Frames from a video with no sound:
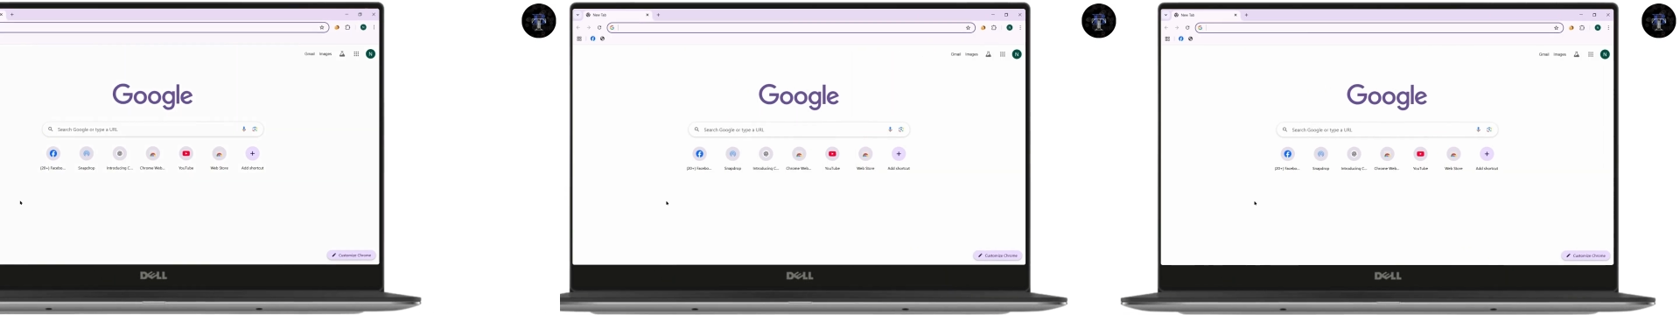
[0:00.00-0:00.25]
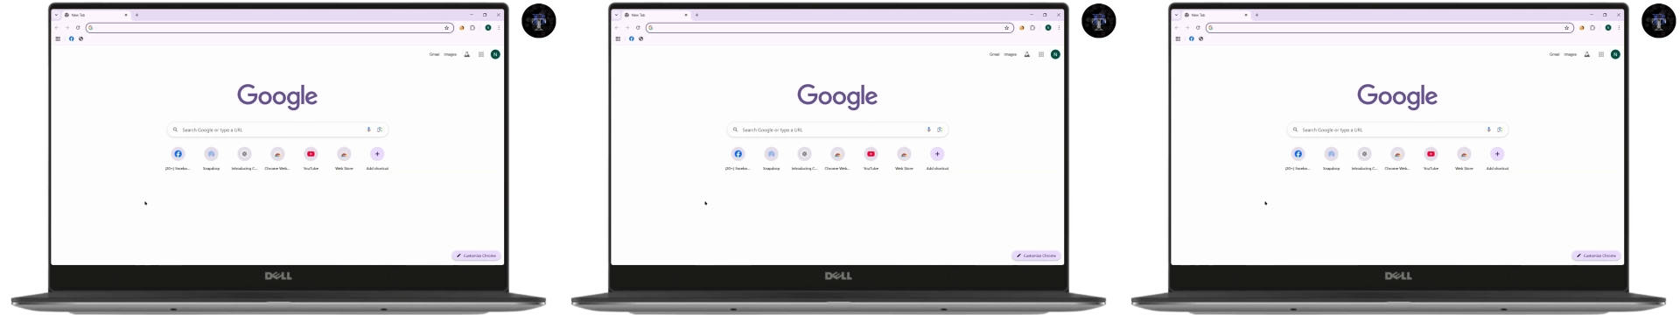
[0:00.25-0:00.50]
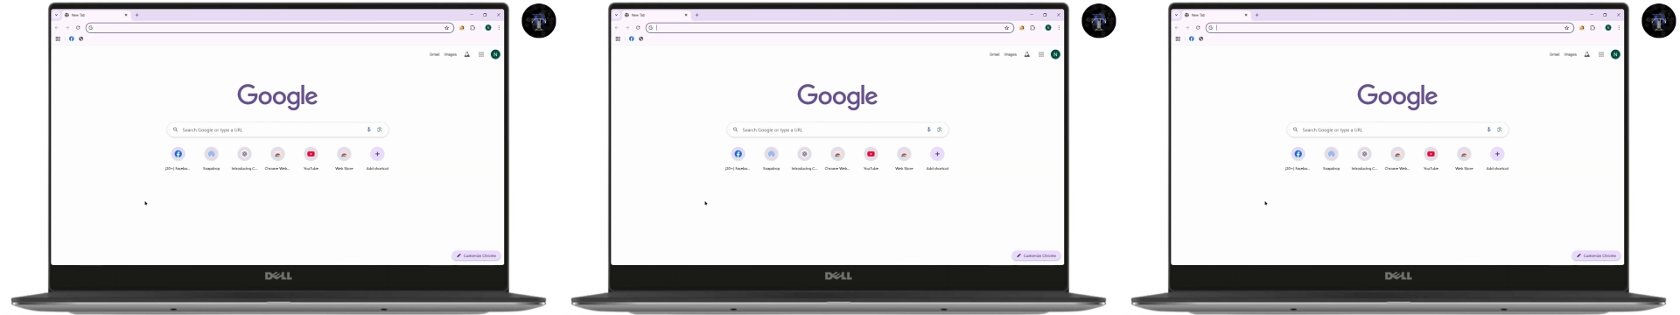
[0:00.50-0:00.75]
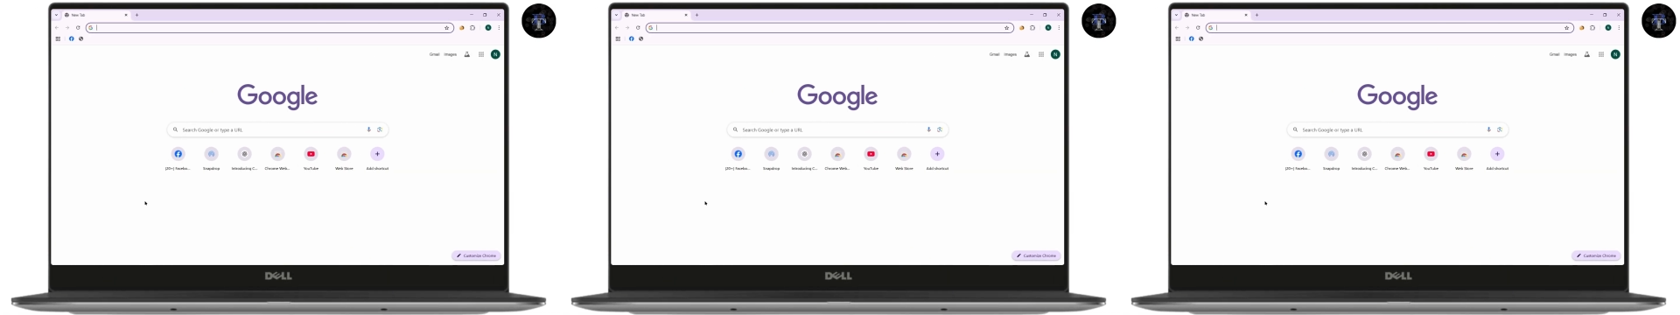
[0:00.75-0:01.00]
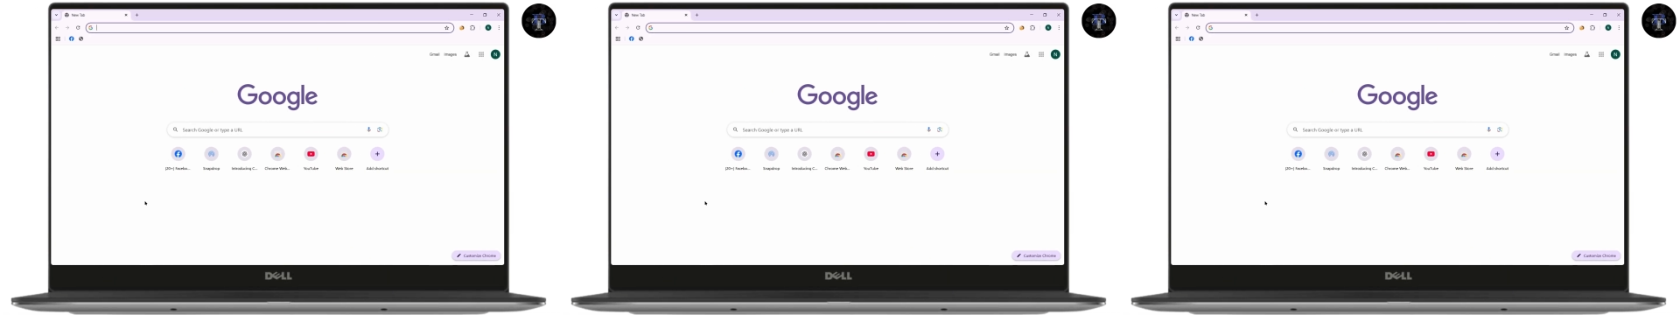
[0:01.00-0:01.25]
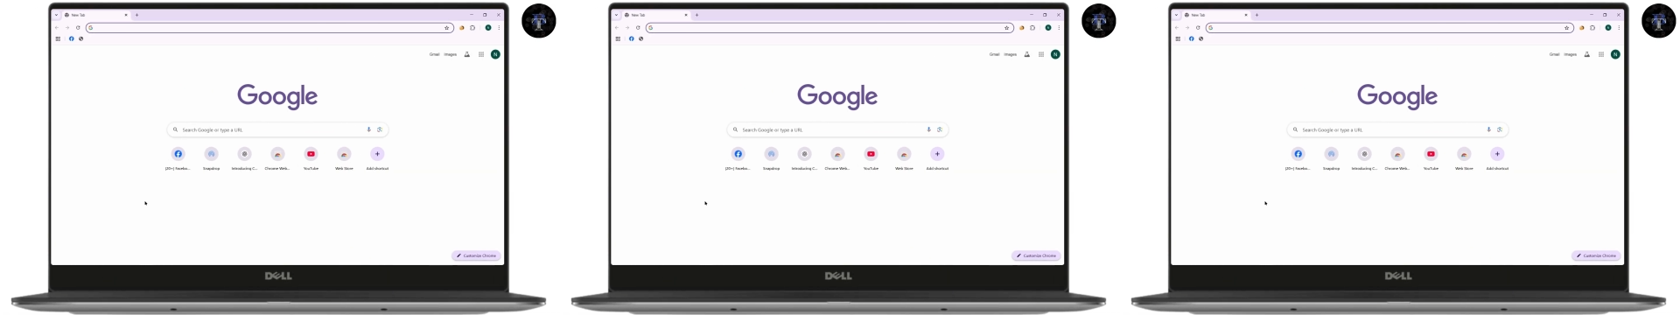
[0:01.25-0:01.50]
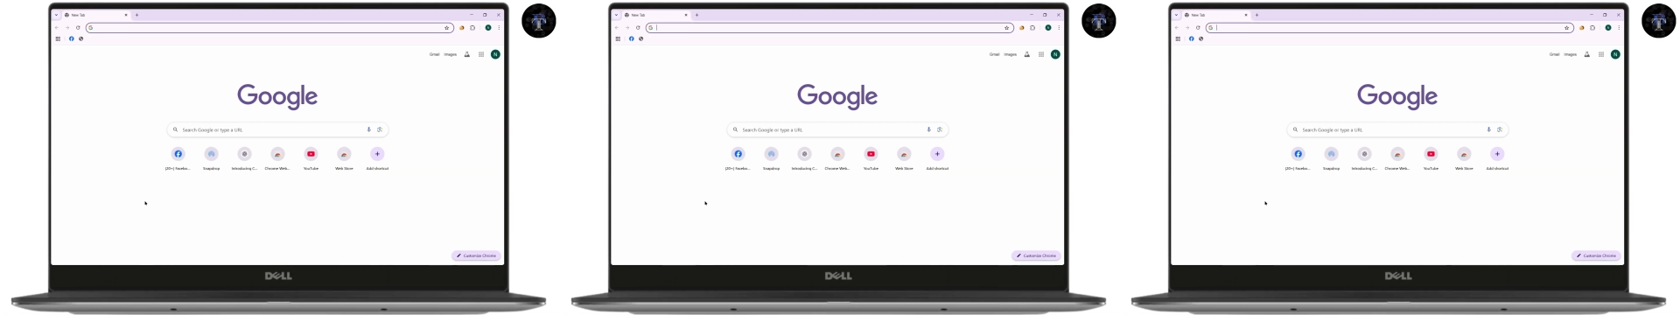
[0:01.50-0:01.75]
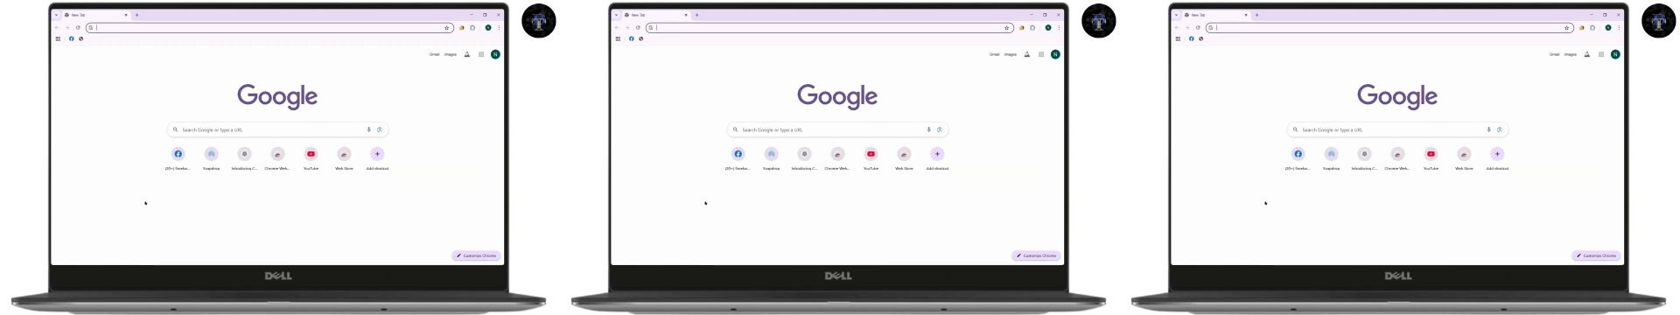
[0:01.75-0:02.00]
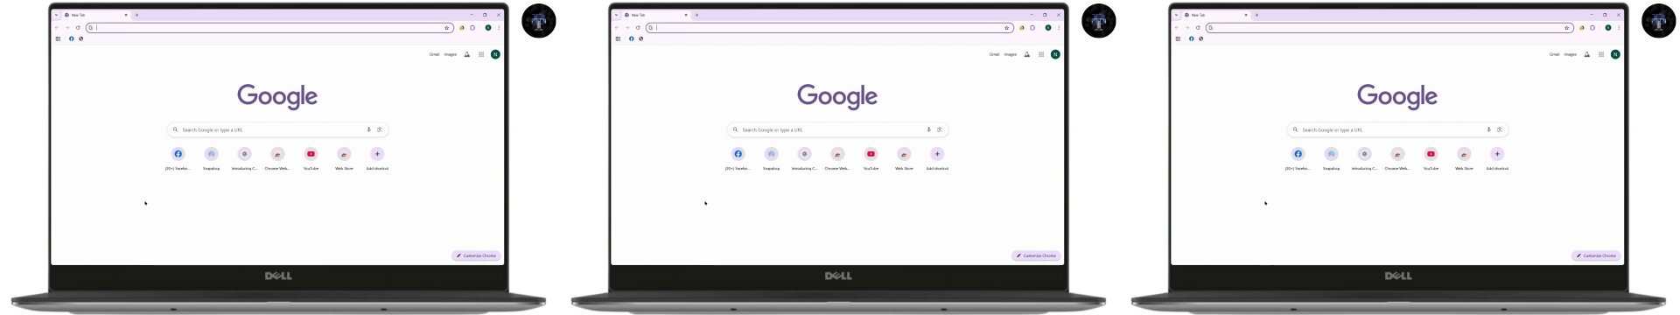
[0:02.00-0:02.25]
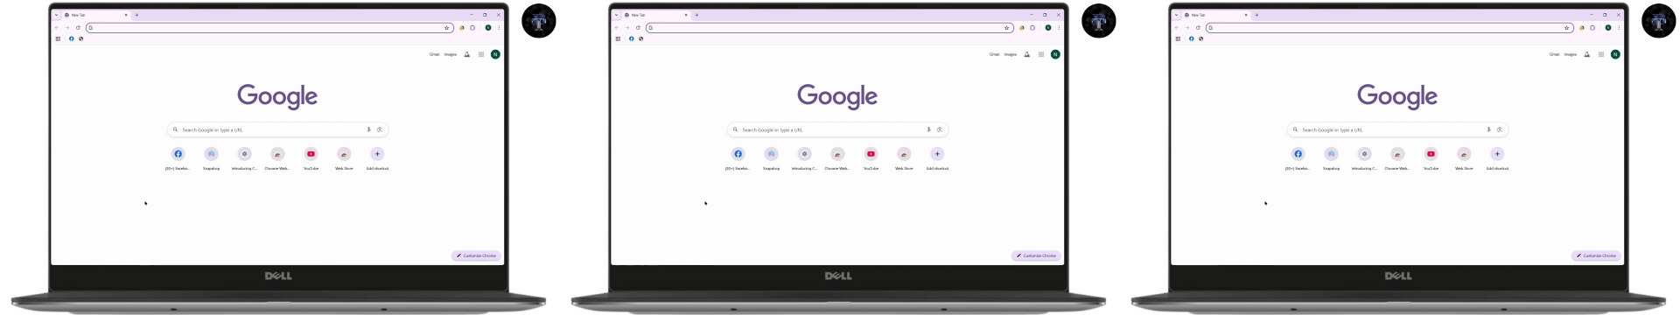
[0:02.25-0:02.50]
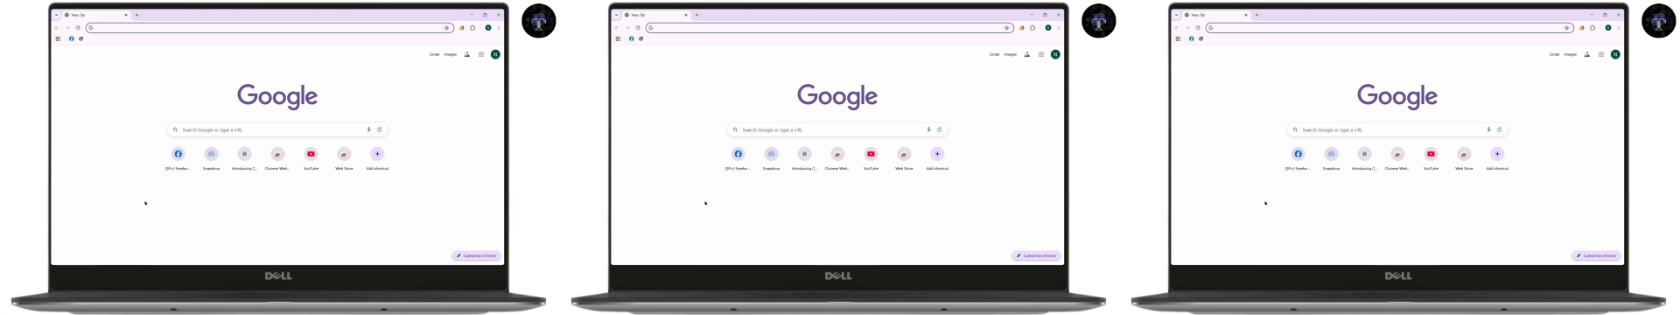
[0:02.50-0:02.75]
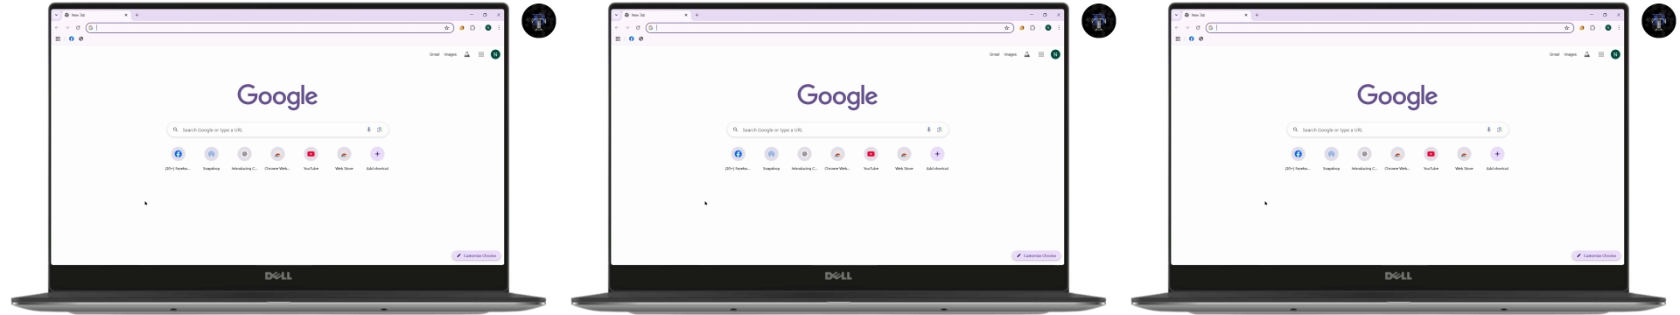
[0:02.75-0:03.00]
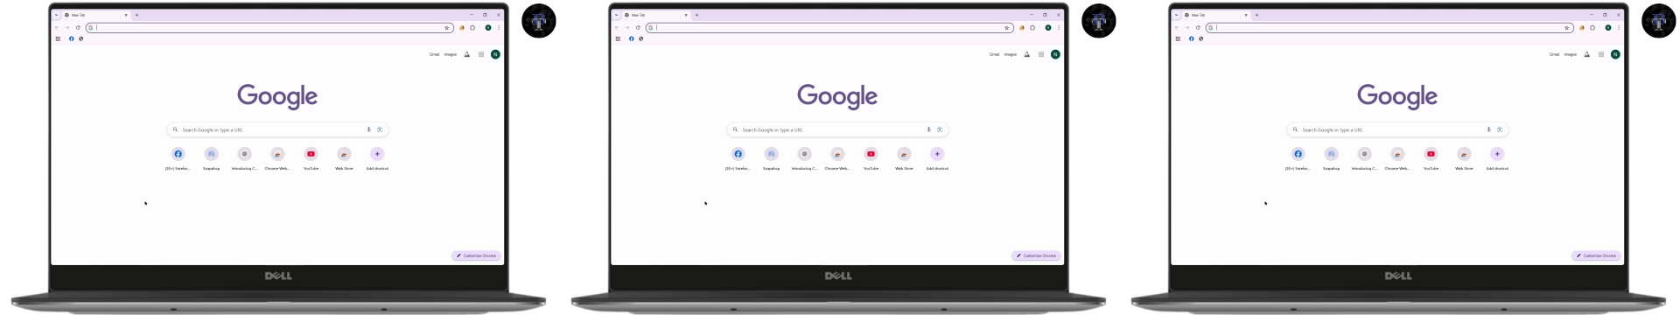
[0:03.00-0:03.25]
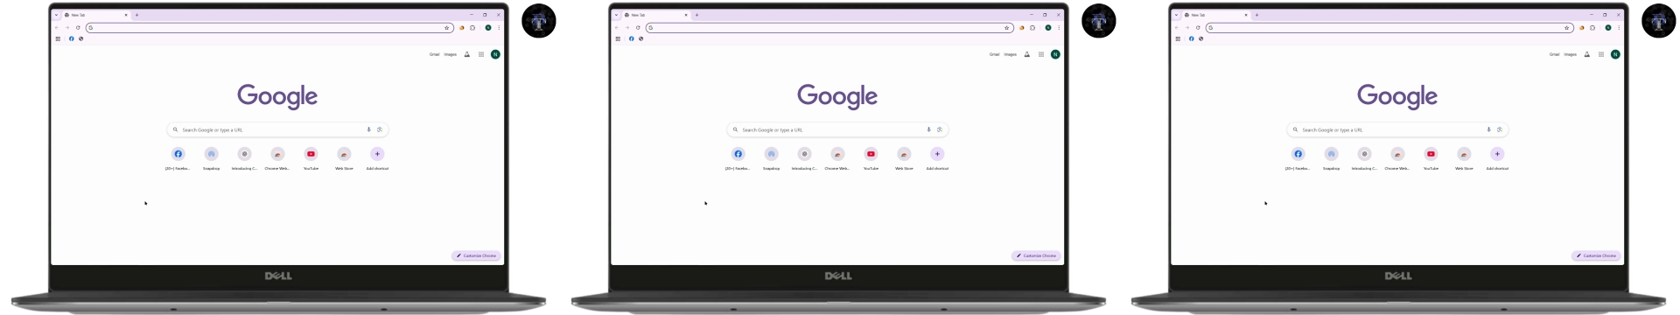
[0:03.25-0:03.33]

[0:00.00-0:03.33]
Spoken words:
No face is visible, so there are no lips to read.